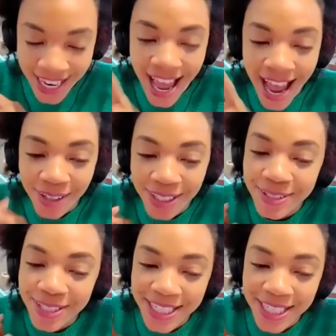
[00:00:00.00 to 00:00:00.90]
How do you
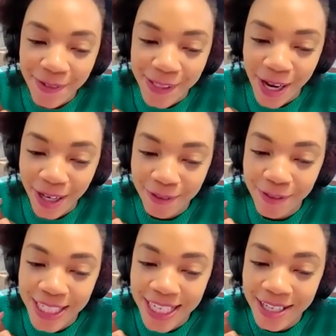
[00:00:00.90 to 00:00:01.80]
see
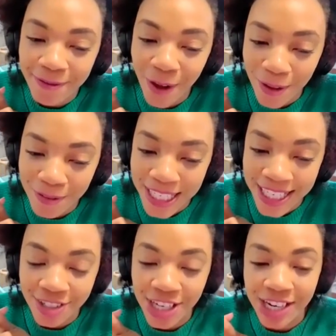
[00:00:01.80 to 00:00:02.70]
photography evolving
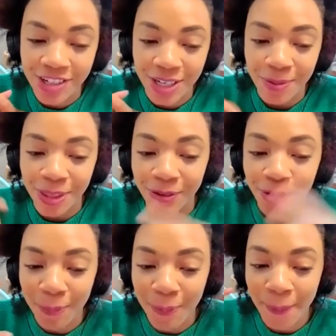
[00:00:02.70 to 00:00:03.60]
and changing with the
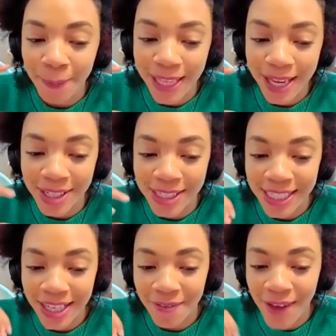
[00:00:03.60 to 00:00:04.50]
growing
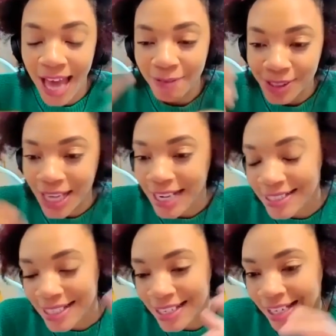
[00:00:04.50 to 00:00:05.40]
popularity of
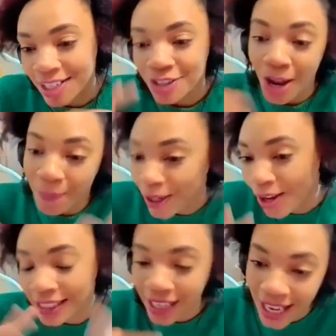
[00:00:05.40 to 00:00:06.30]
advertising and shopping
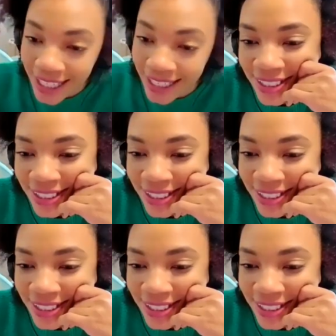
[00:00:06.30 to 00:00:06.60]
online?